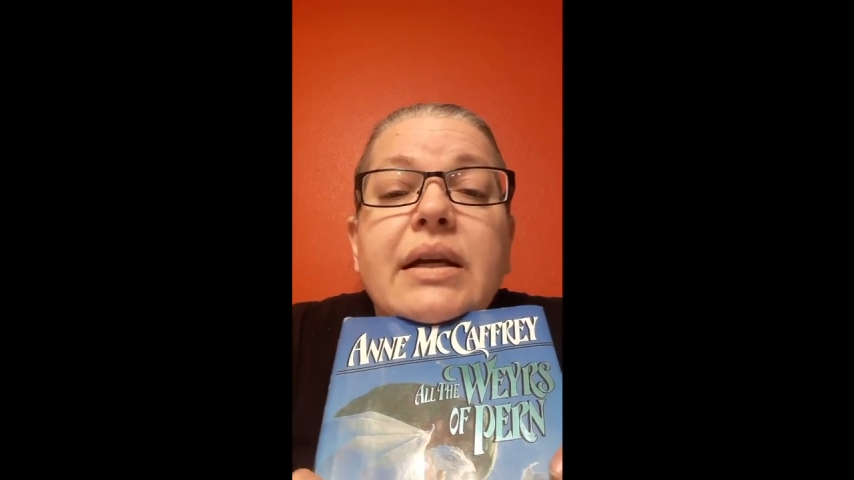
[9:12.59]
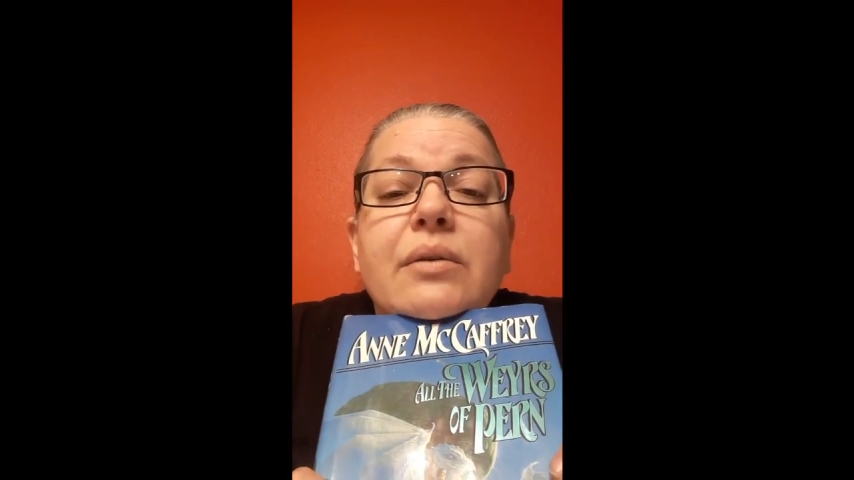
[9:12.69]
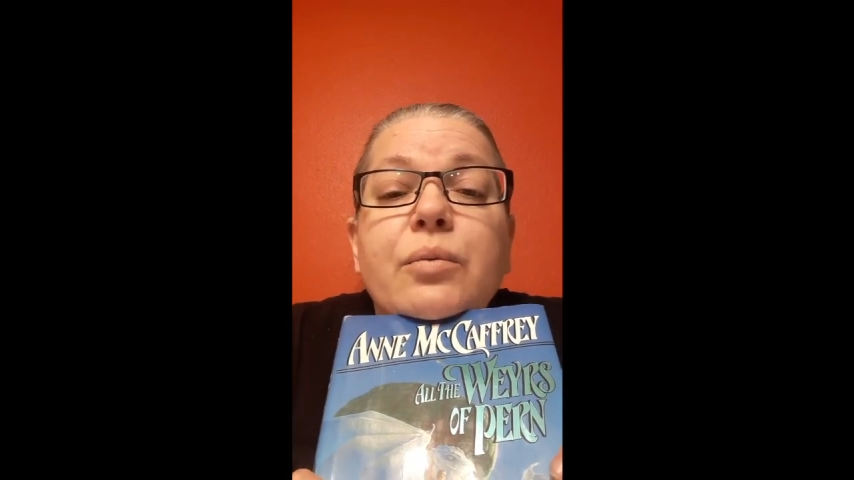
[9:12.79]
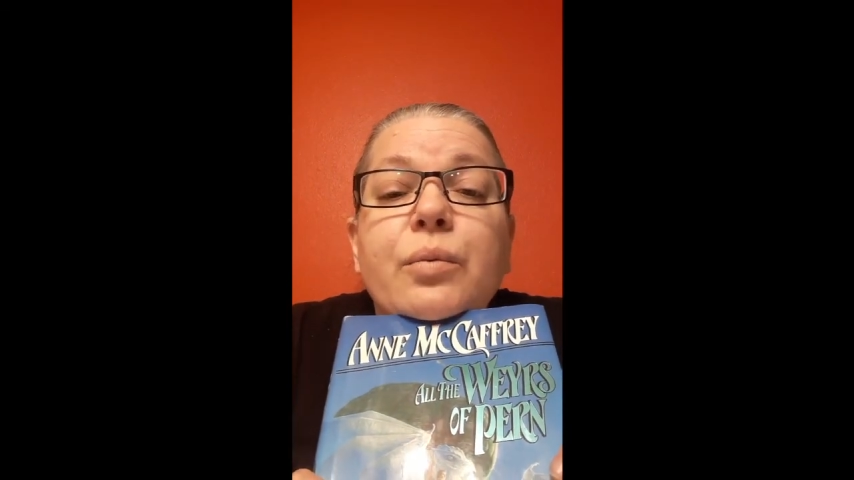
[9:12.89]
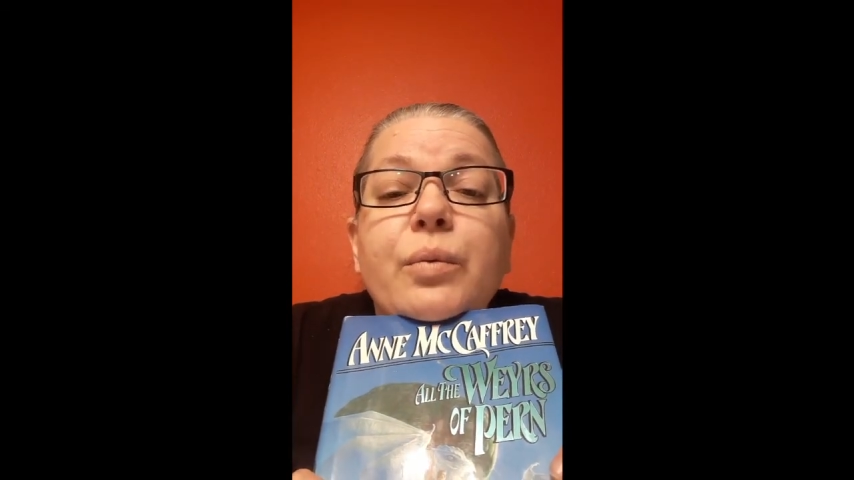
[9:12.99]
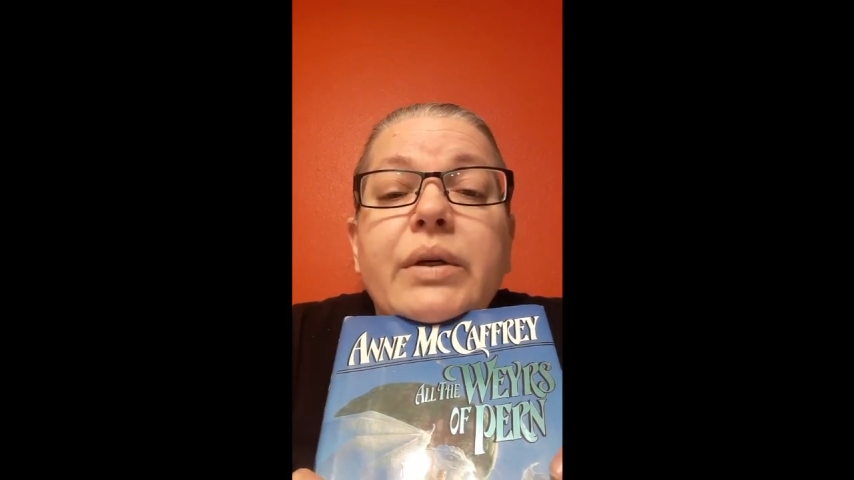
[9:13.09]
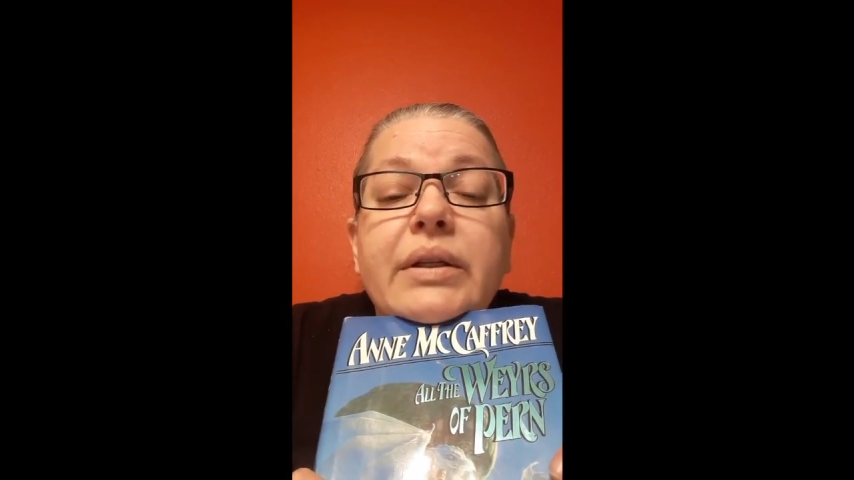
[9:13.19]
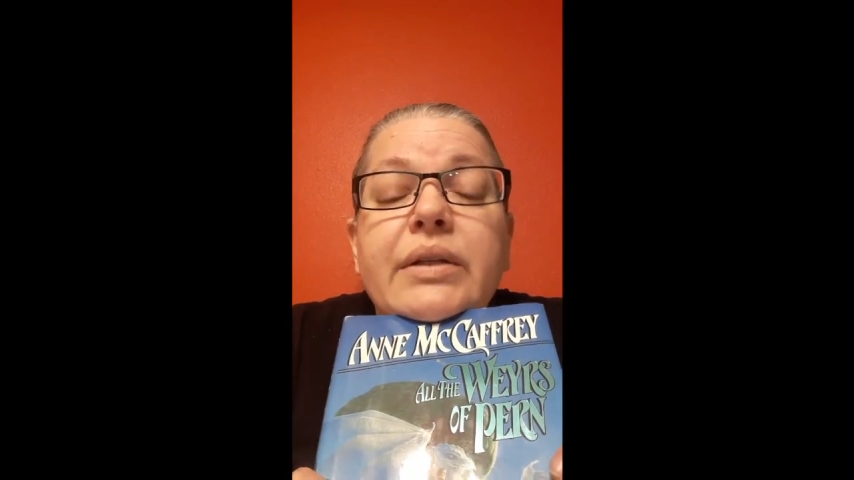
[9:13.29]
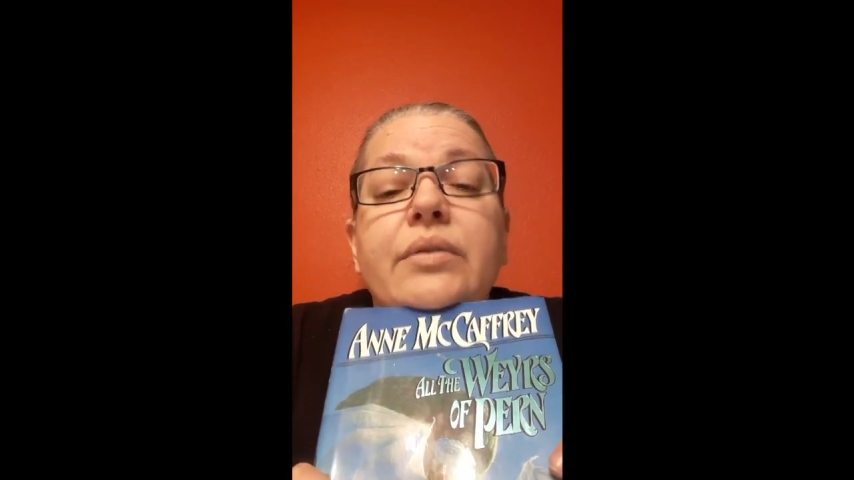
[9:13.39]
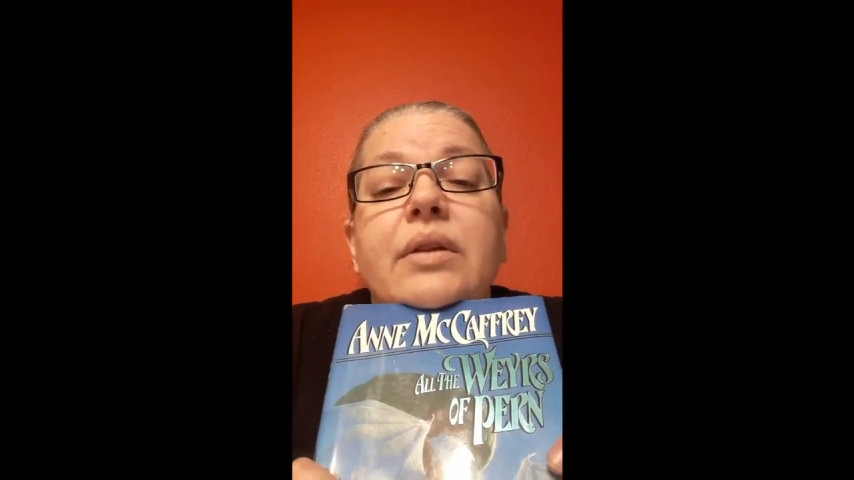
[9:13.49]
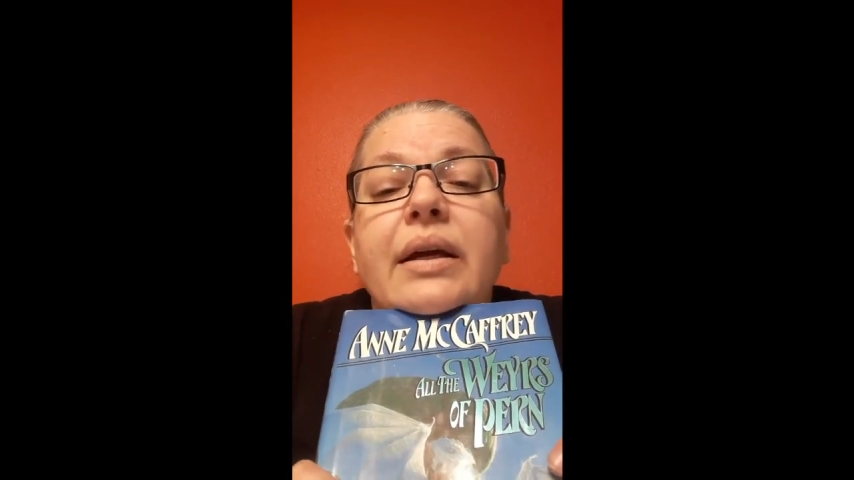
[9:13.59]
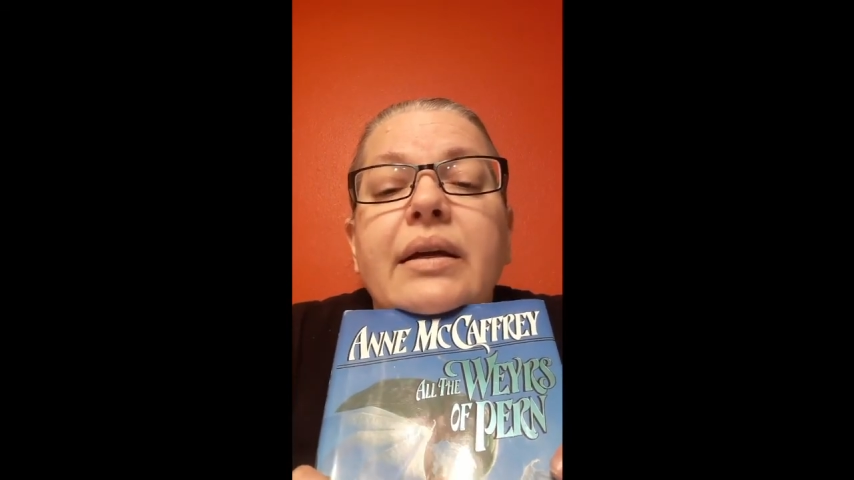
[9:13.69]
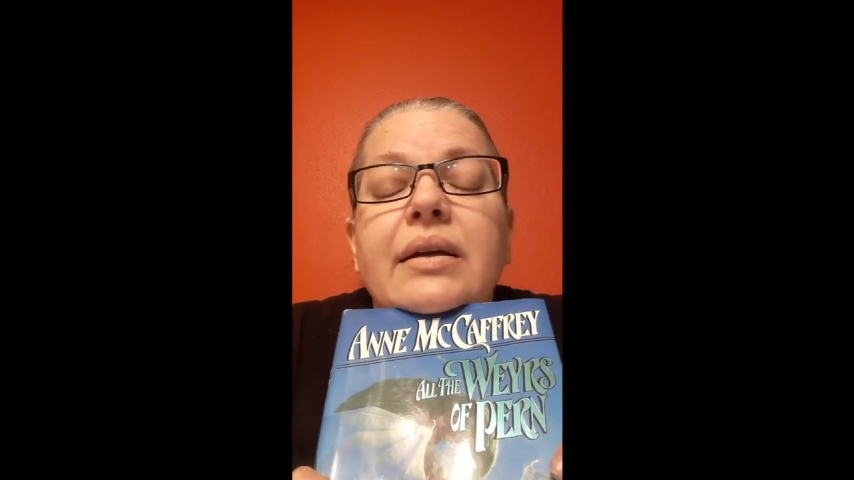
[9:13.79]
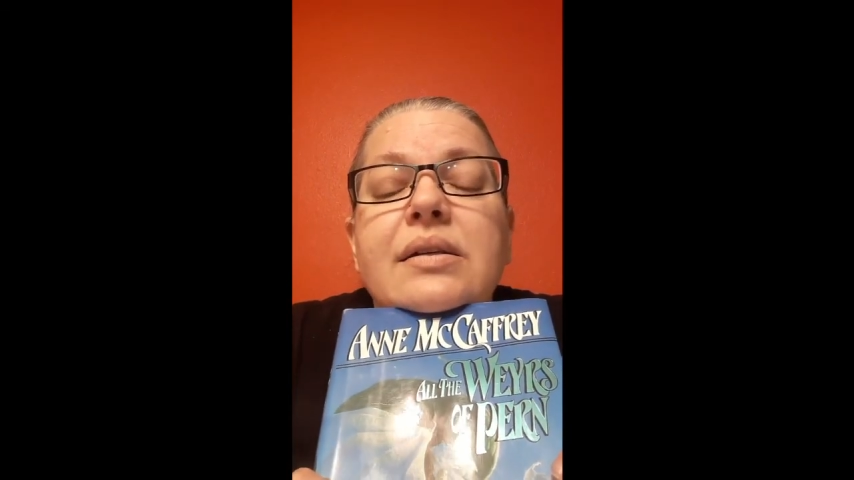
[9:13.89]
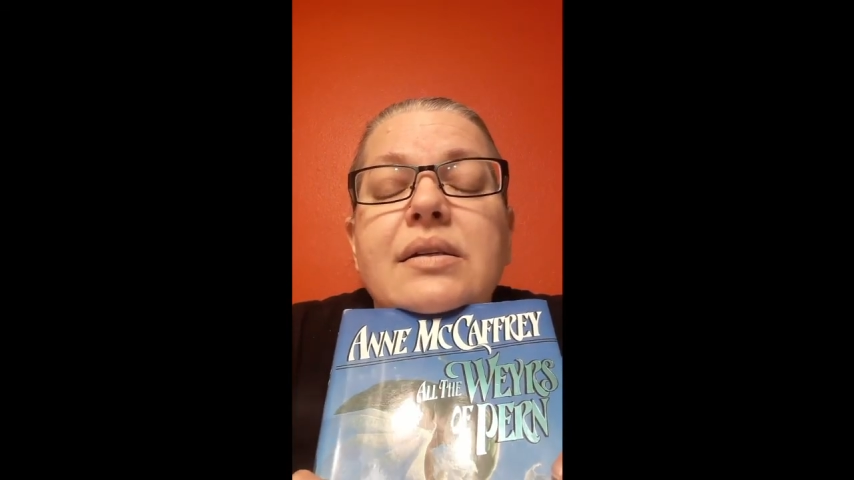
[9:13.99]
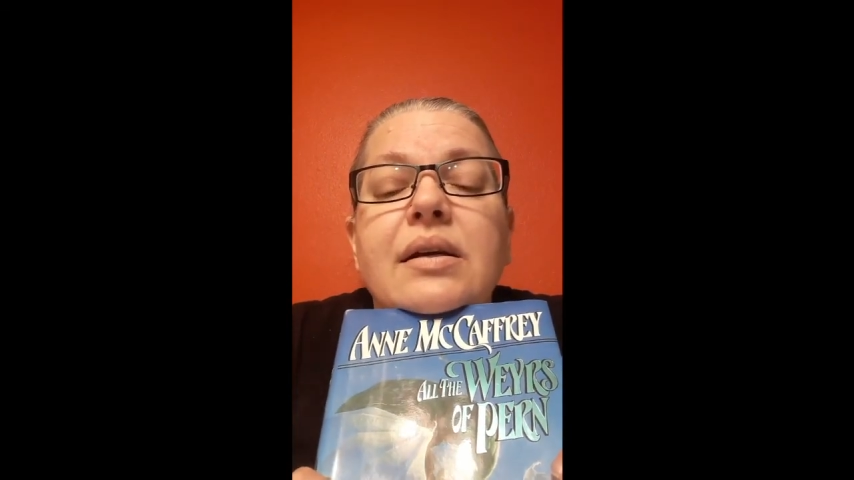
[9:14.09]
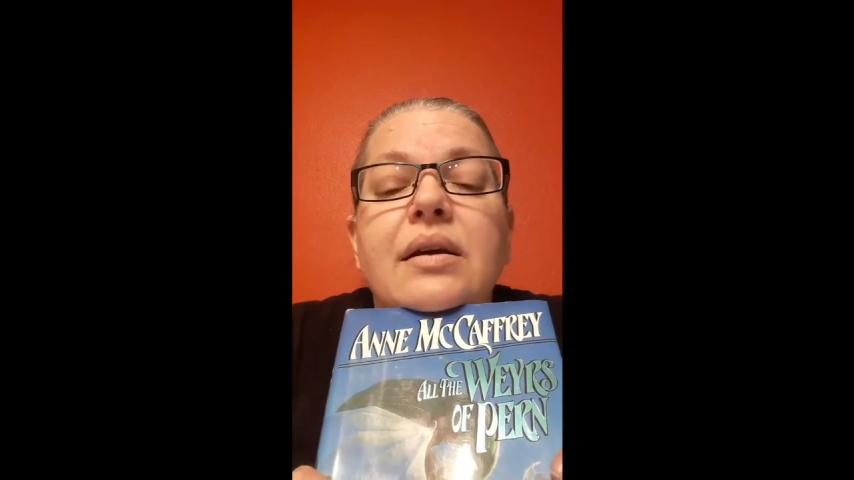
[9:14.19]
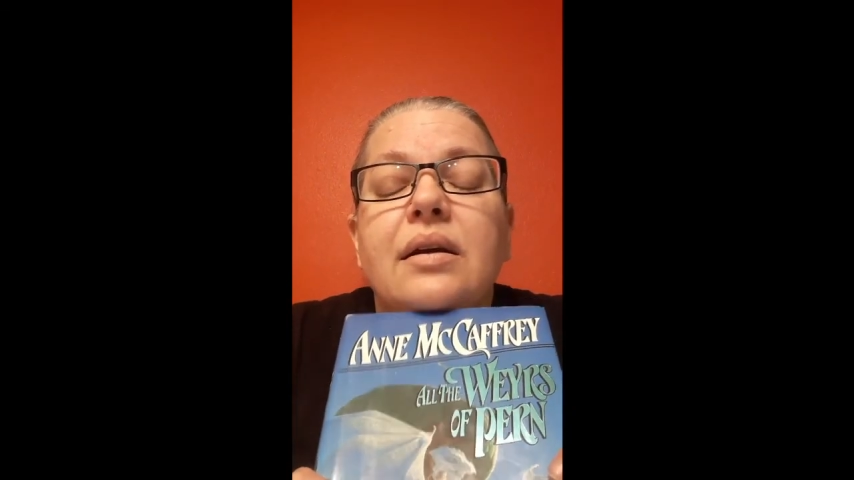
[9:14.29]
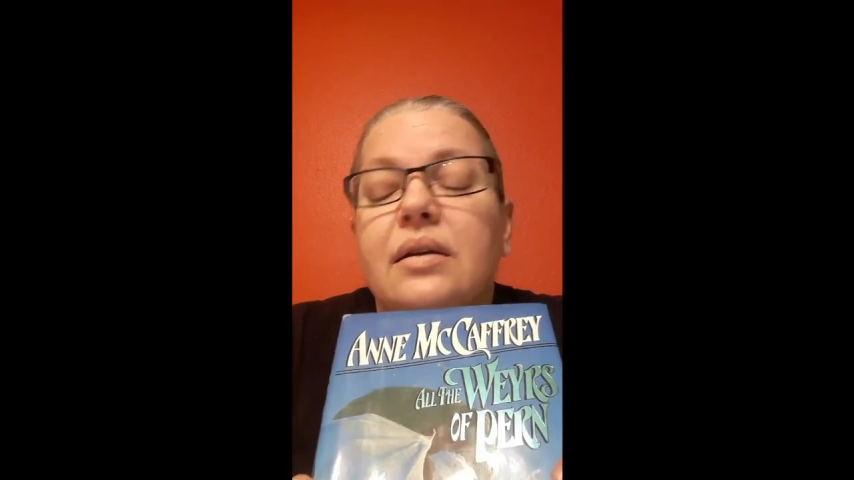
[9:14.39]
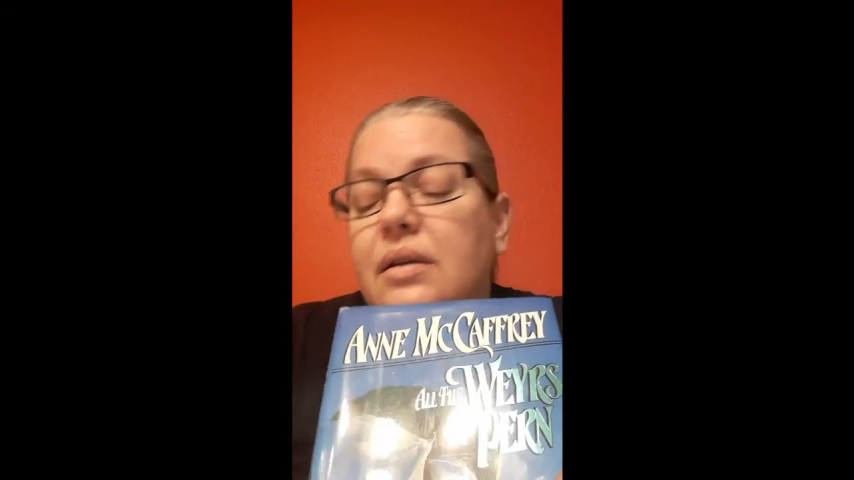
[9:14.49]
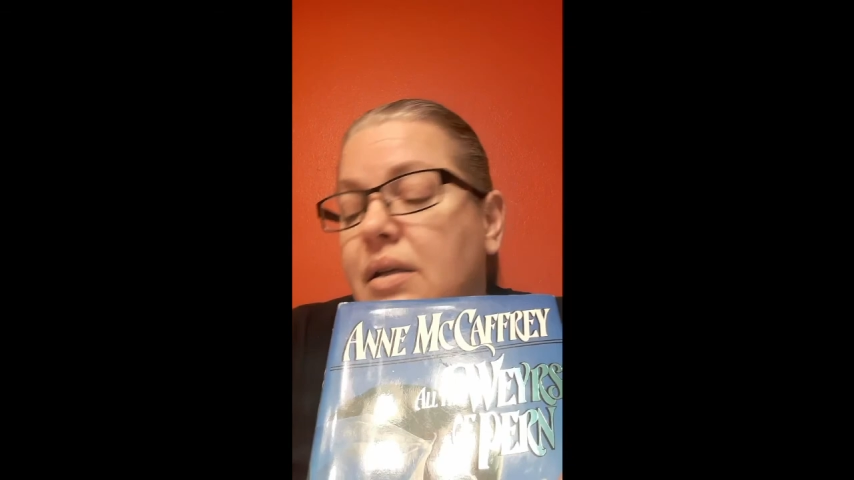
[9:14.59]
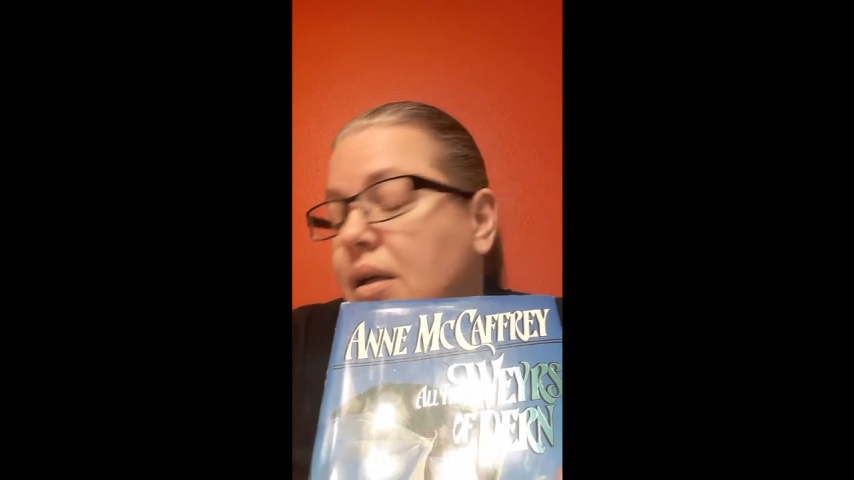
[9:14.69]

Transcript: I really do like it. And